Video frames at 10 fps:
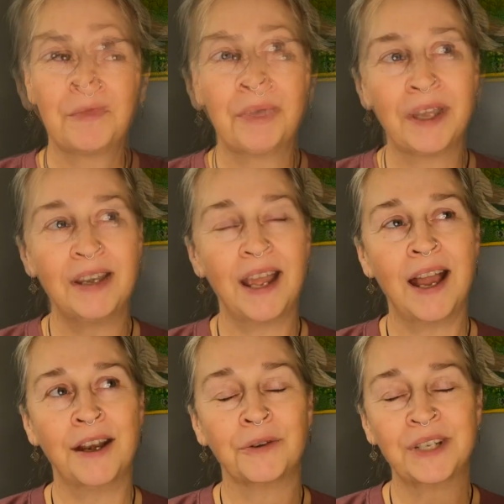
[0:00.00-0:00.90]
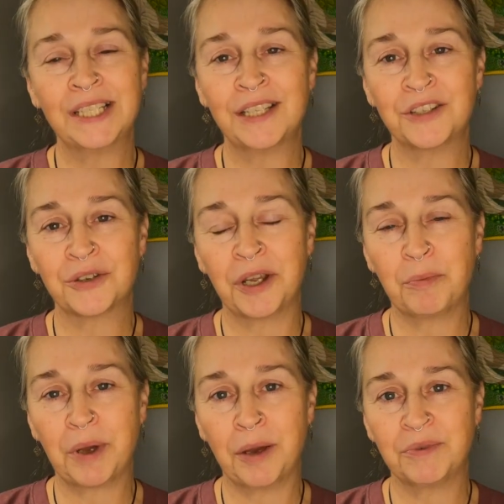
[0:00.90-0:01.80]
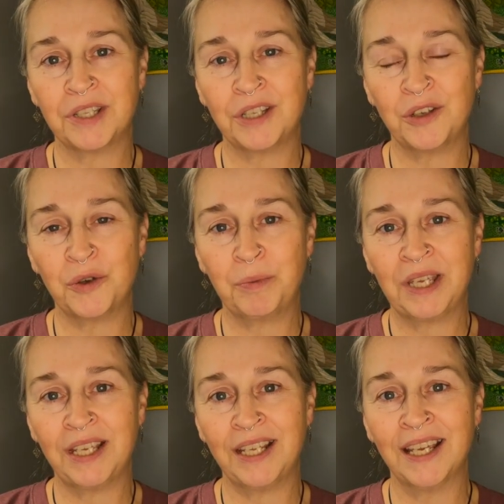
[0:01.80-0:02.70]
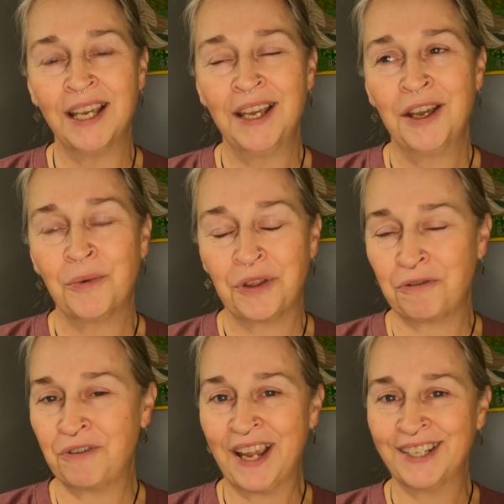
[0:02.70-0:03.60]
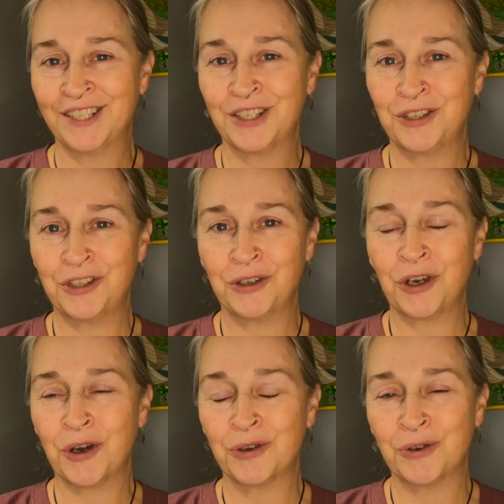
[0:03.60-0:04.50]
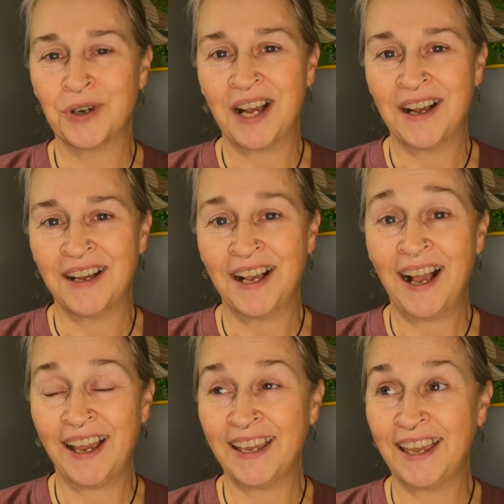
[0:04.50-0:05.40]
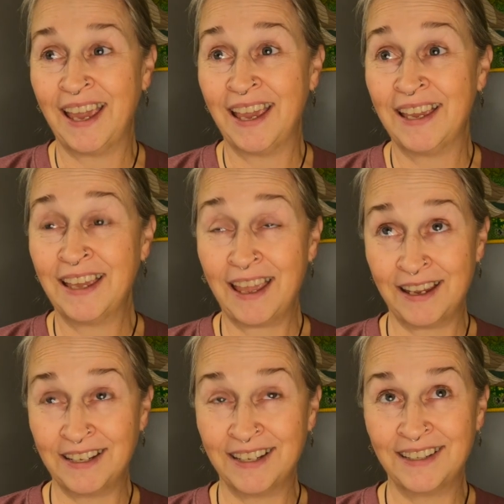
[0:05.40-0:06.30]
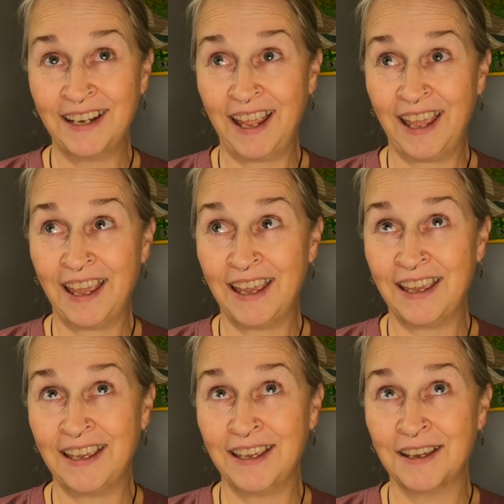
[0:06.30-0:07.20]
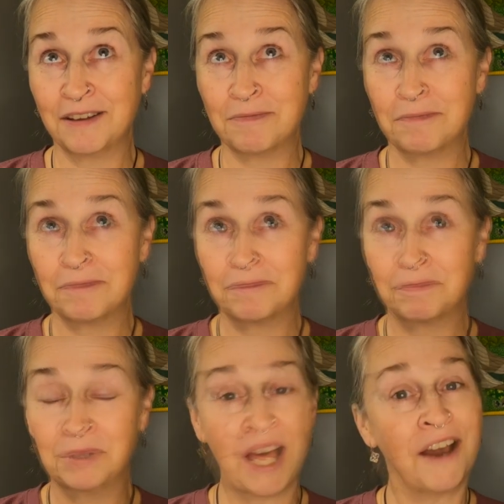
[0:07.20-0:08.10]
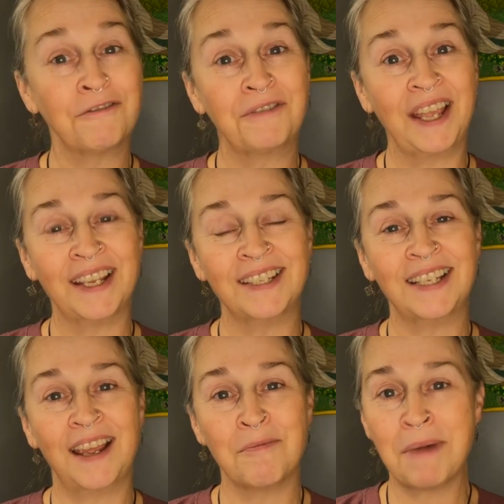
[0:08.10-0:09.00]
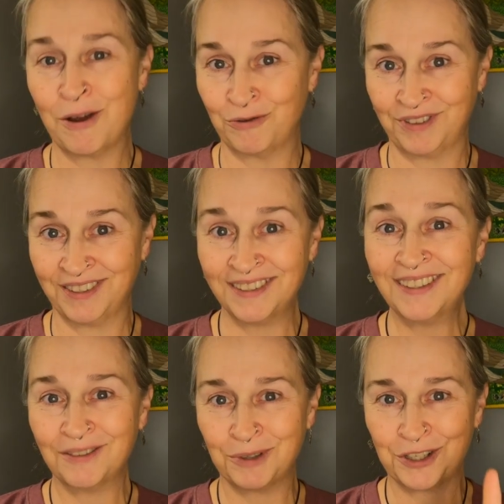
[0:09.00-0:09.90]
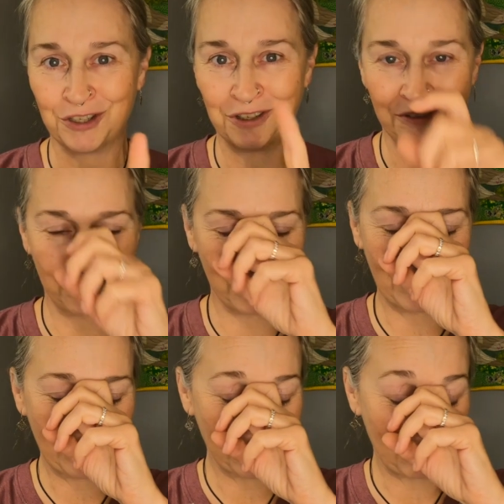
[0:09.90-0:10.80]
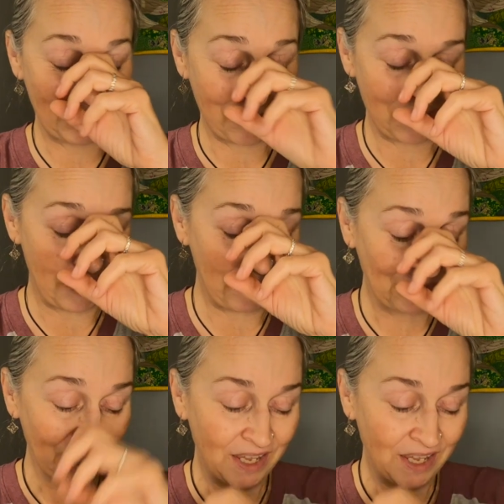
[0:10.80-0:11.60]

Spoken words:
But on a recent trip up to the UP with a friend to go hike a canyon, a bluff, and a mountain, which those videos will be coming up,